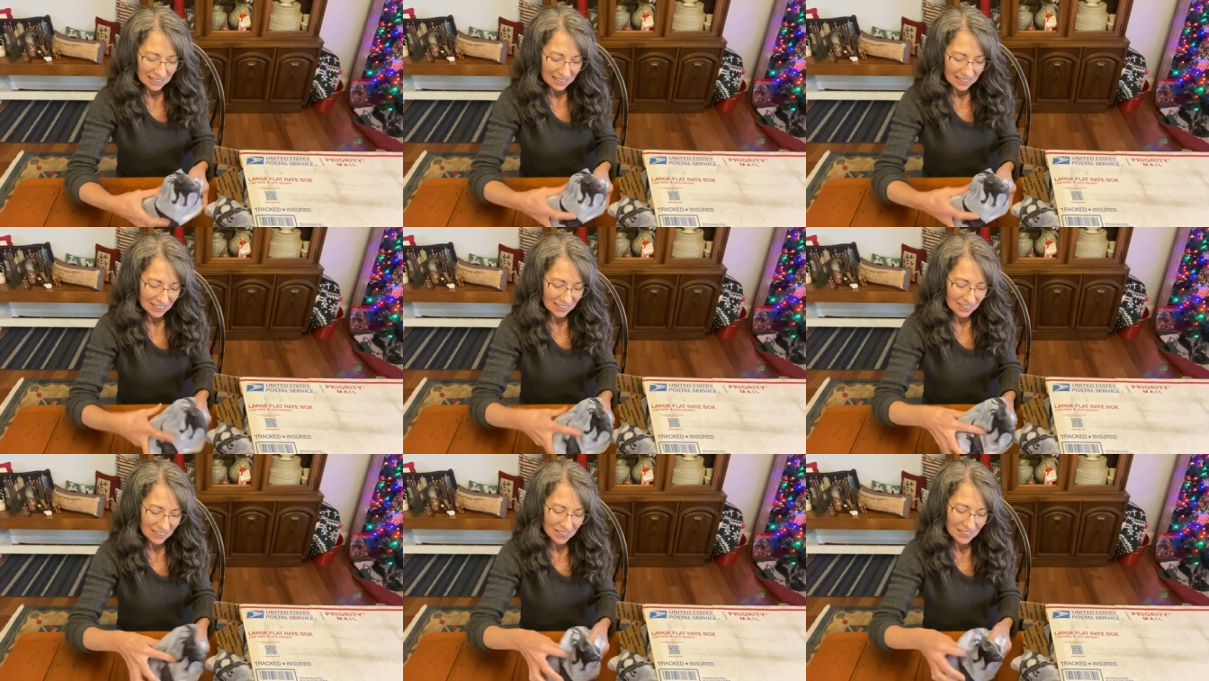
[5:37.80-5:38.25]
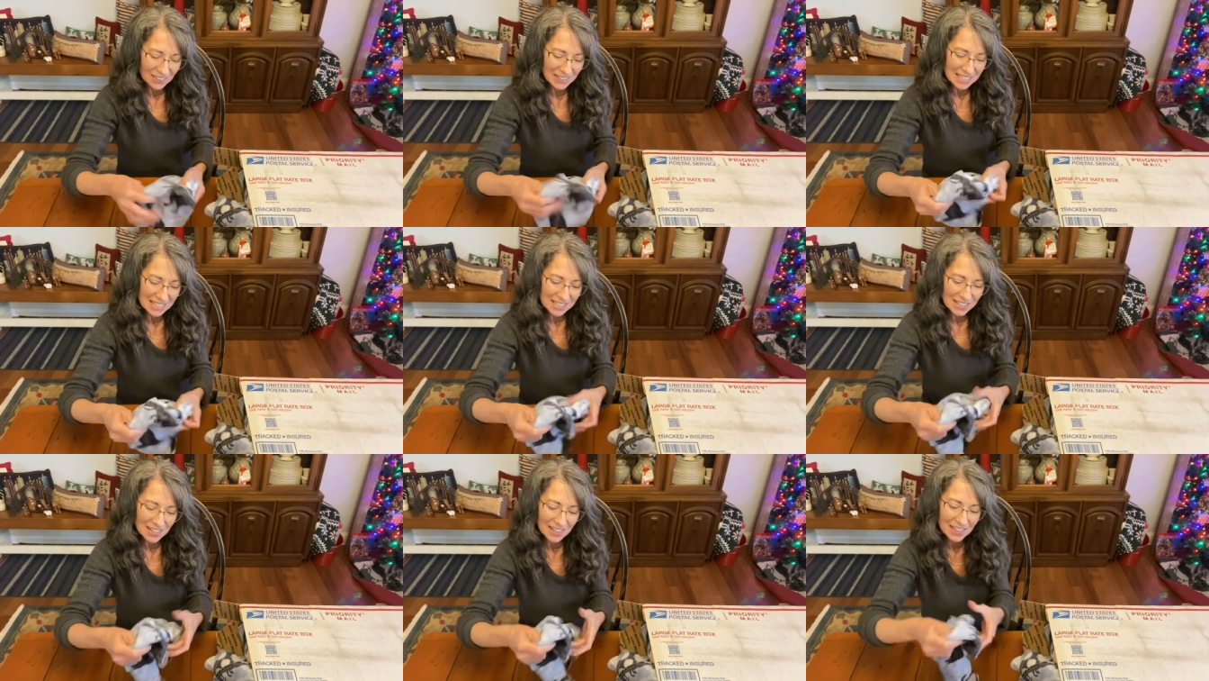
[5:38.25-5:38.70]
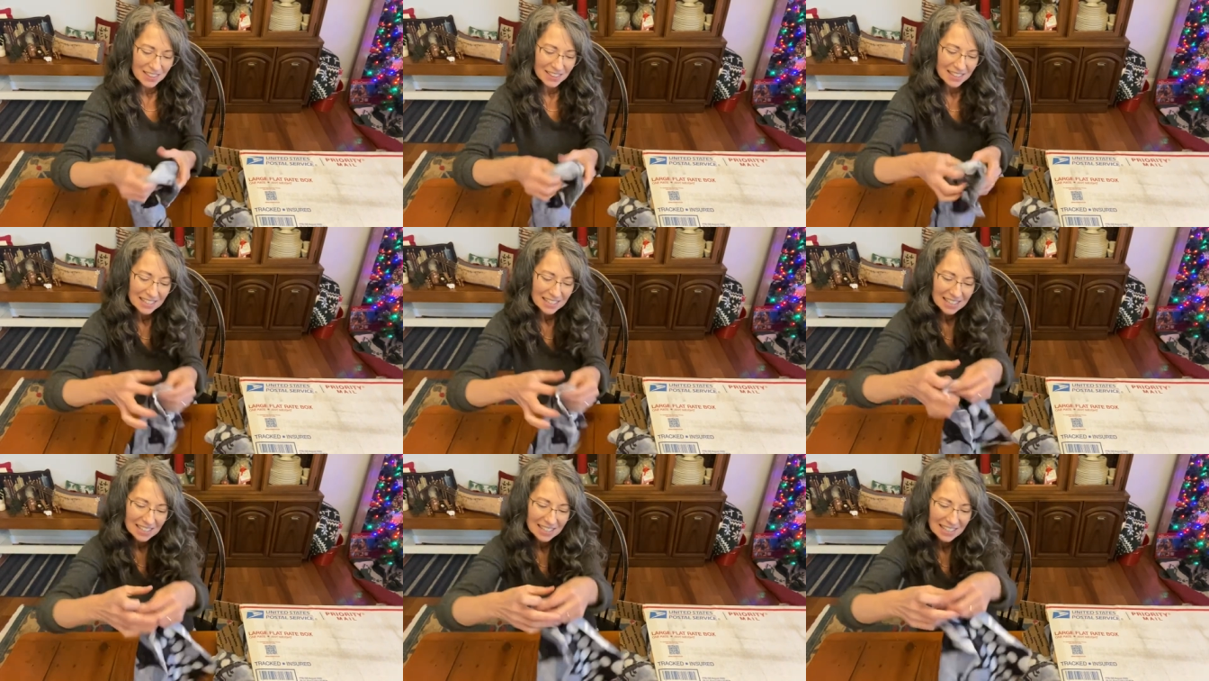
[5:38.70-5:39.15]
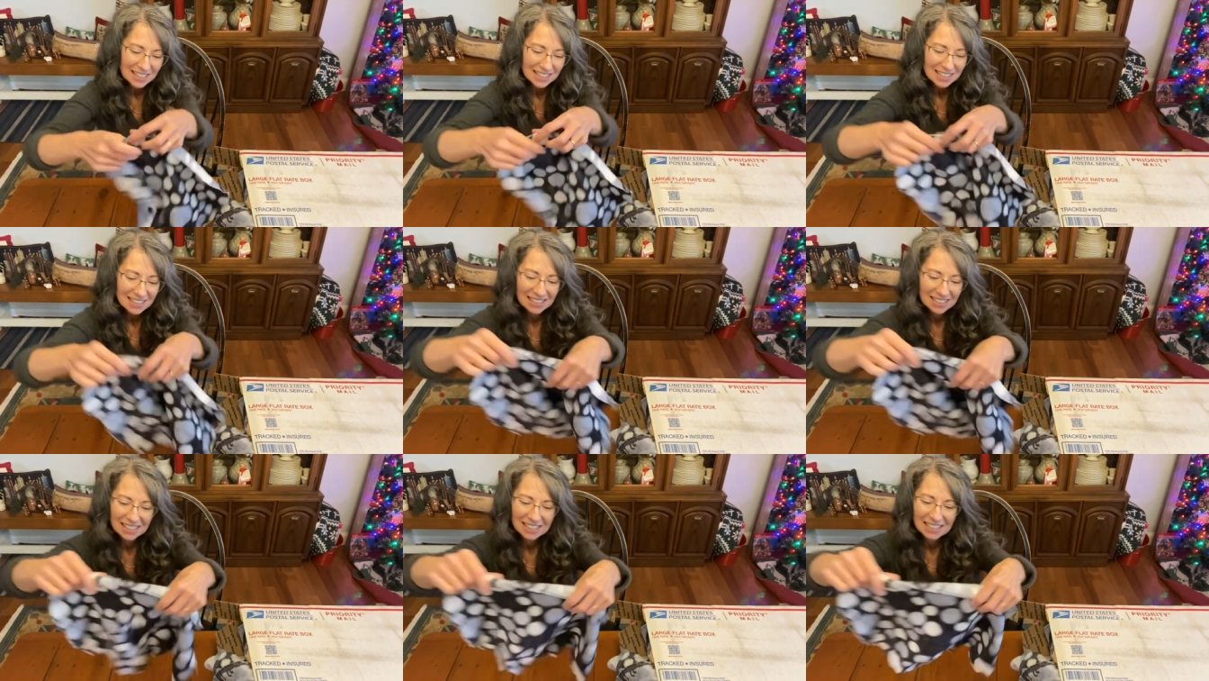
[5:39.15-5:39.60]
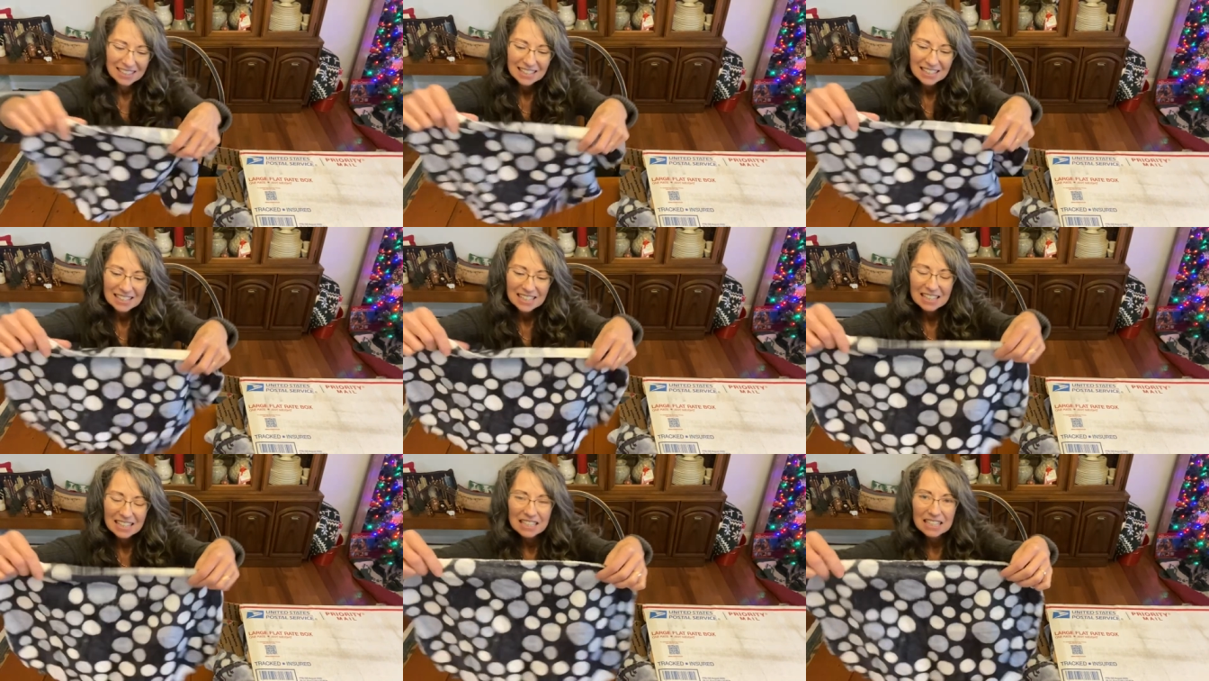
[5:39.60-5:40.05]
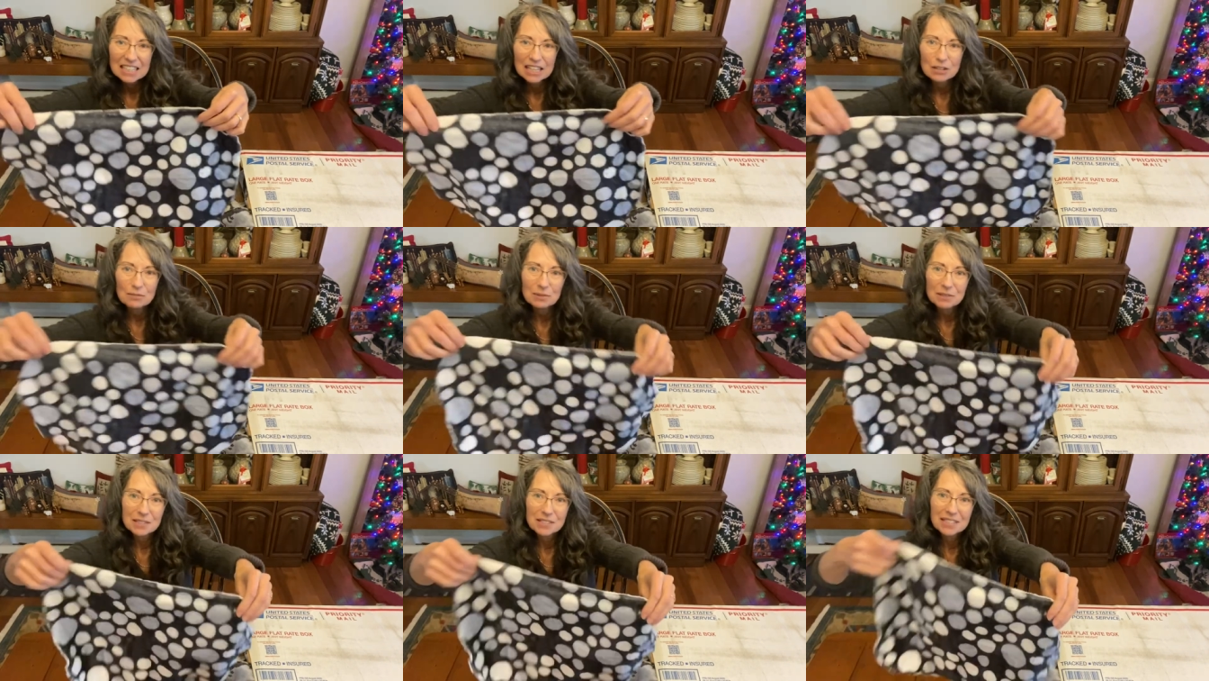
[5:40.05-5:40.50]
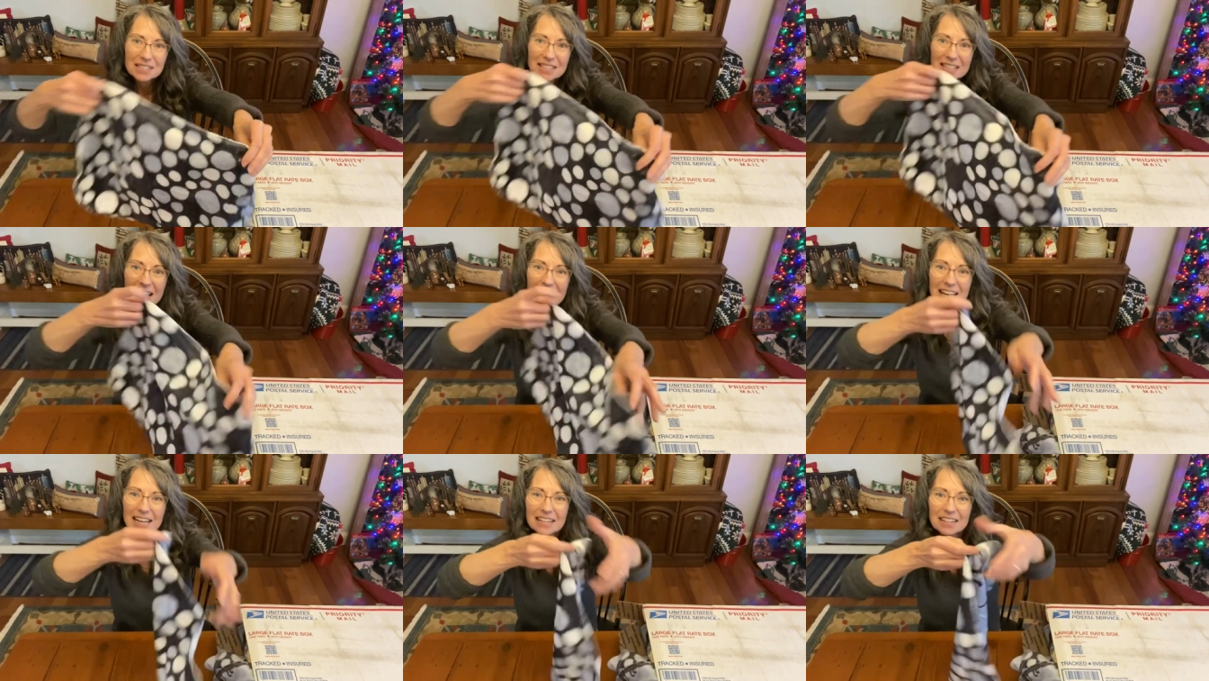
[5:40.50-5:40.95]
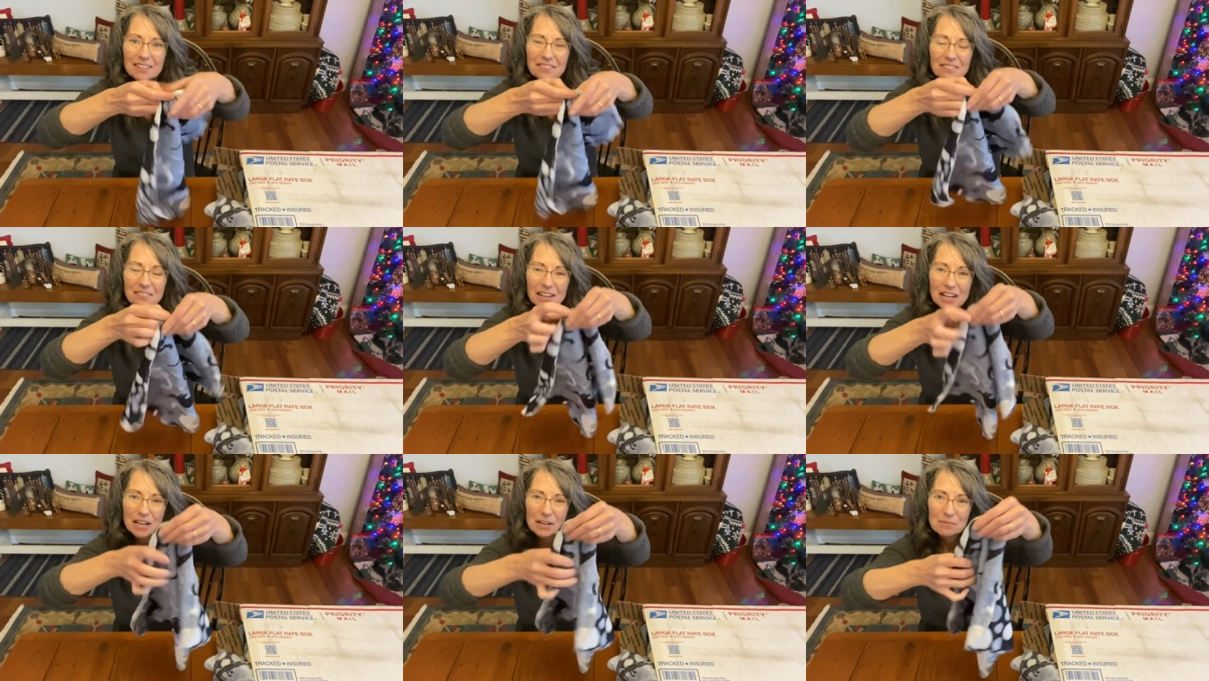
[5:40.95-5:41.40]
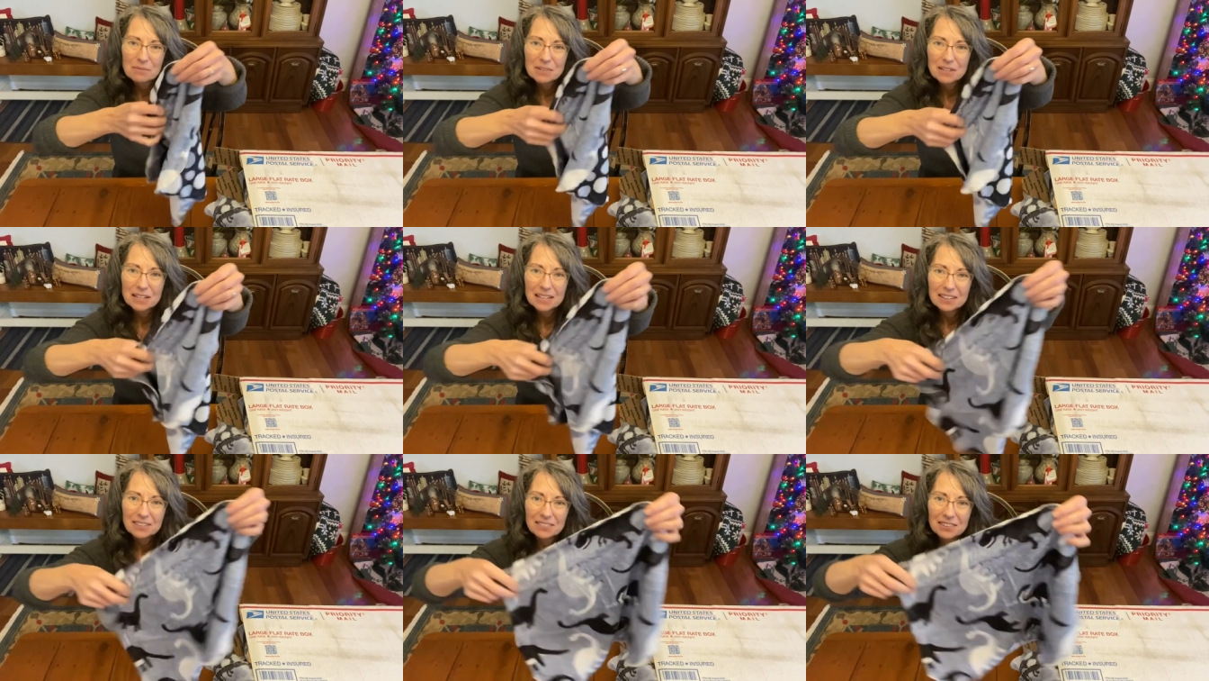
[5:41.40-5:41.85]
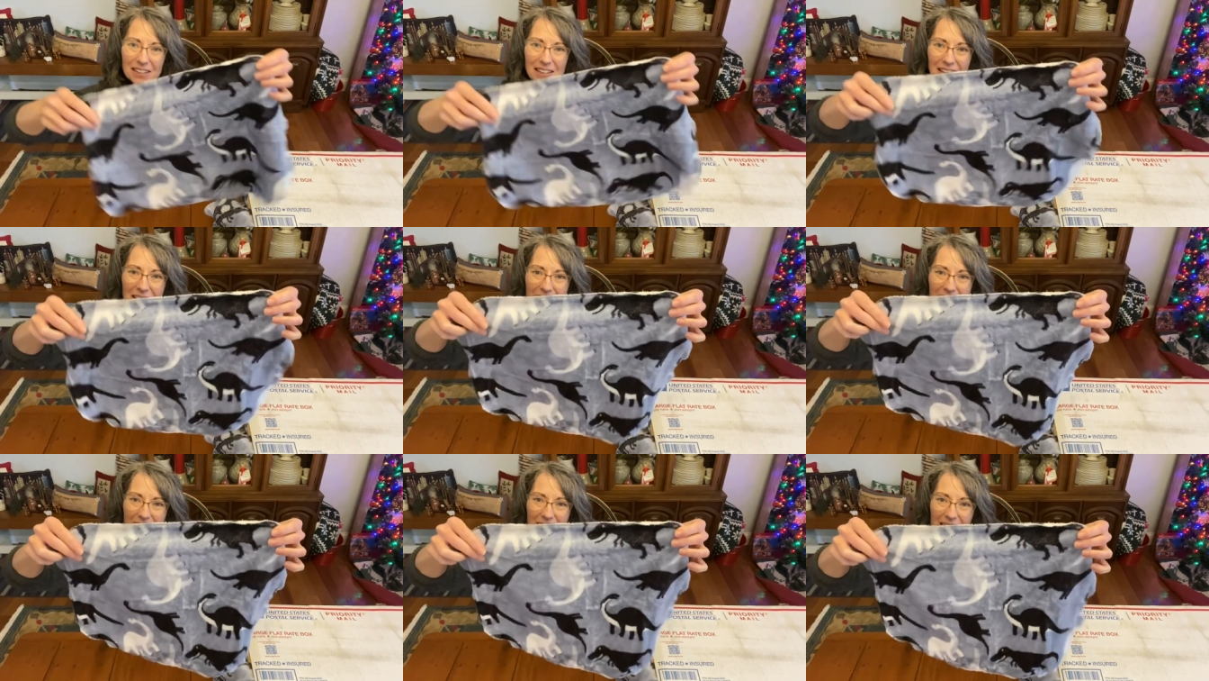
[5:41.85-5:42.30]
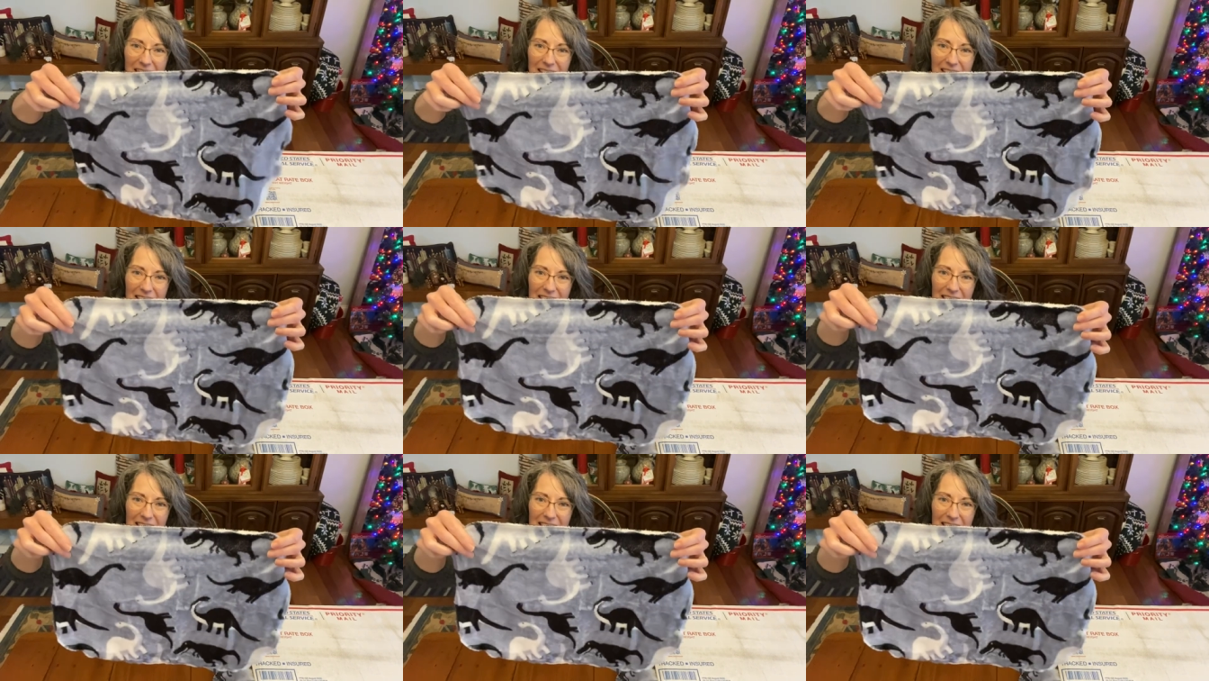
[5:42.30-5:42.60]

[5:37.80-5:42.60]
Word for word: Oh, these are the double-sided fabric with the